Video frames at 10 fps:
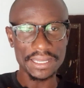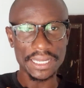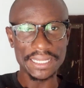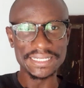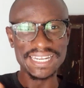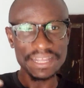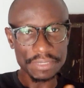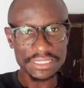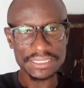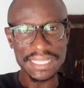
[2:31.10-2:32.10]
and the
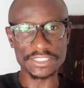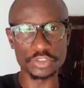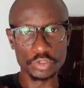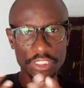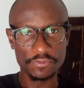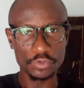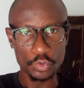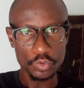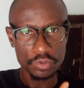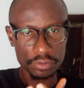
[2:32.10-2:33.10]
limits that you give
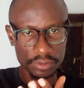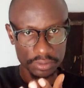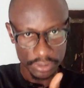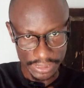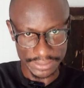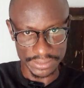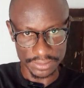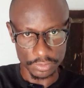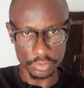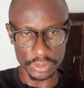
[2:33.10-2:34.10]
to it.
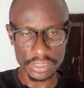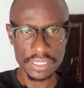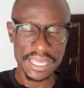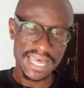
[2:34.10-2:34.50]
Okay.